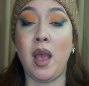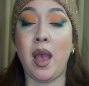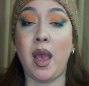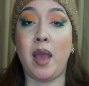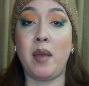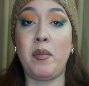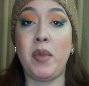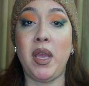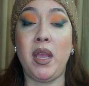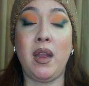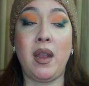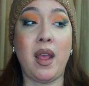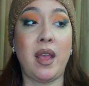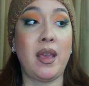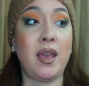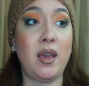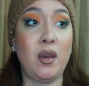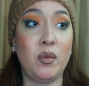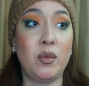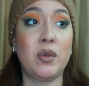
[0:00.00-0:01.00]
I mean,
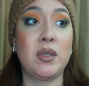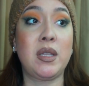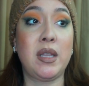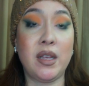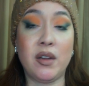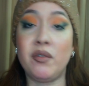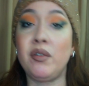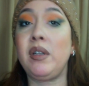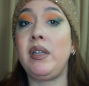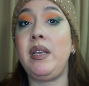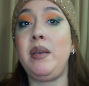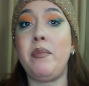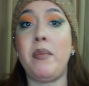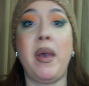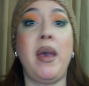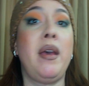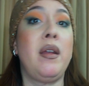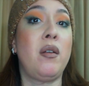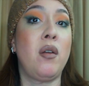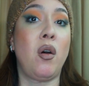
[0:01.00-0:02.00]
he was literally
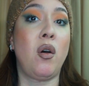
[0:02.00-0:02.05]
met